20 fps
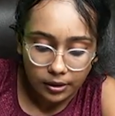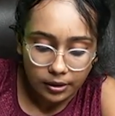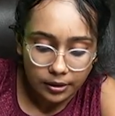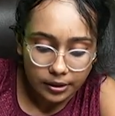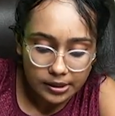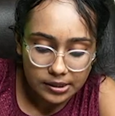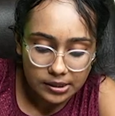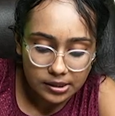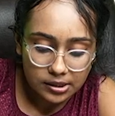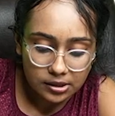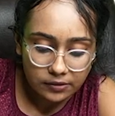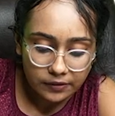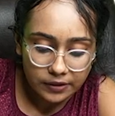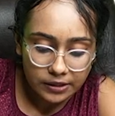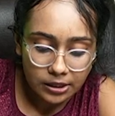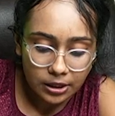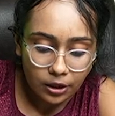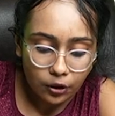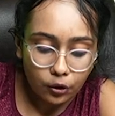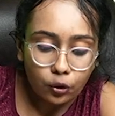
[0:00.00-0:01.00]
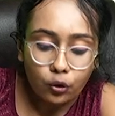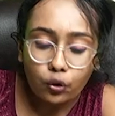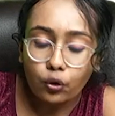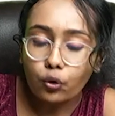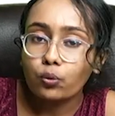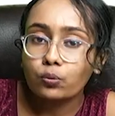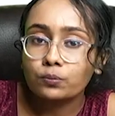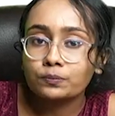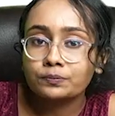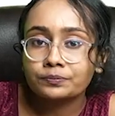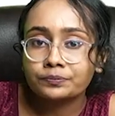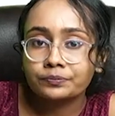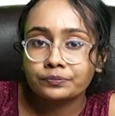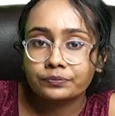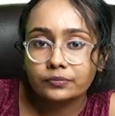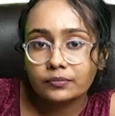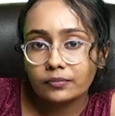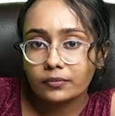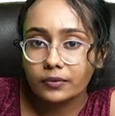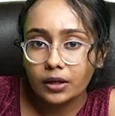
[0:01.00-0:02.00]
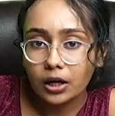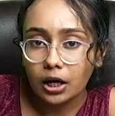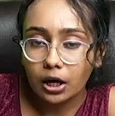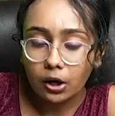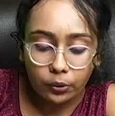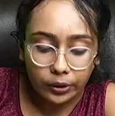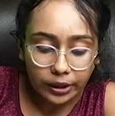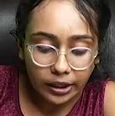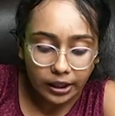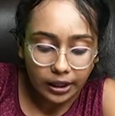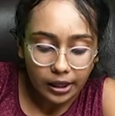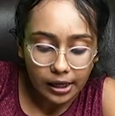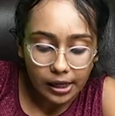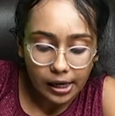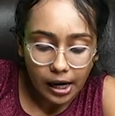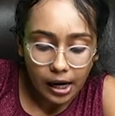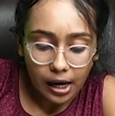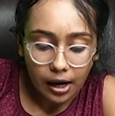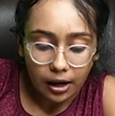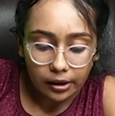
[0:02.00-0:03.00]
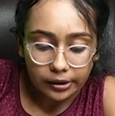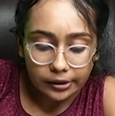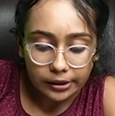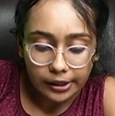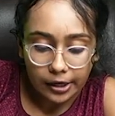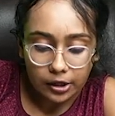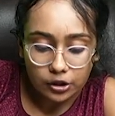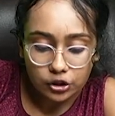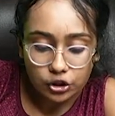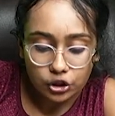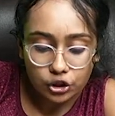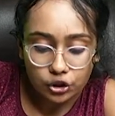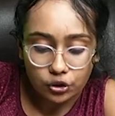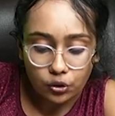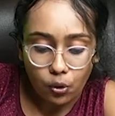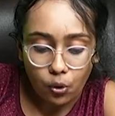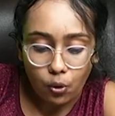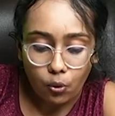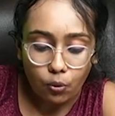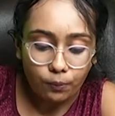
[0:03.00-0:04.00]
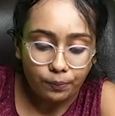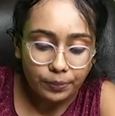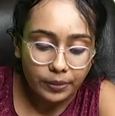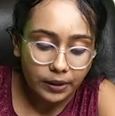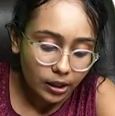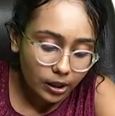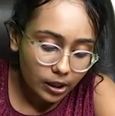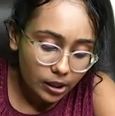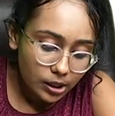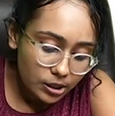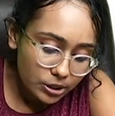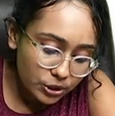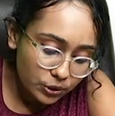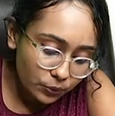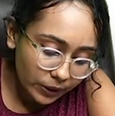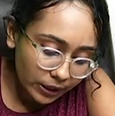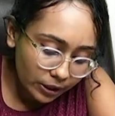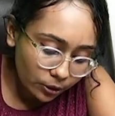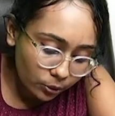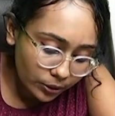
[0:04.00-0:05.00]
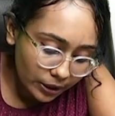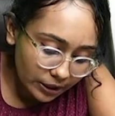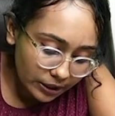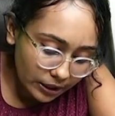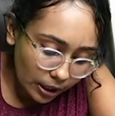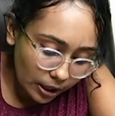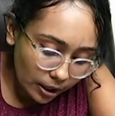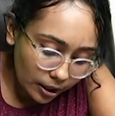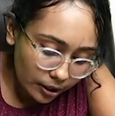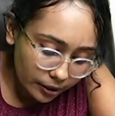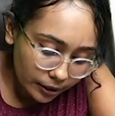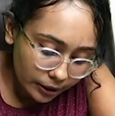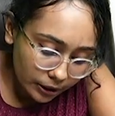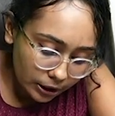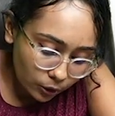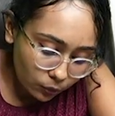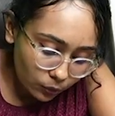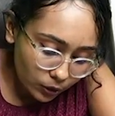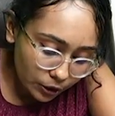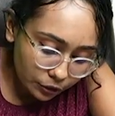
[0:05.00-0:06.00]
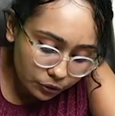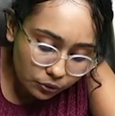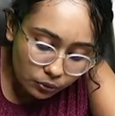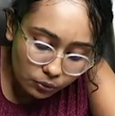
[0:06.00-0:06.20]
Resistivity, rho. Okay, RHO. So we know that R equal to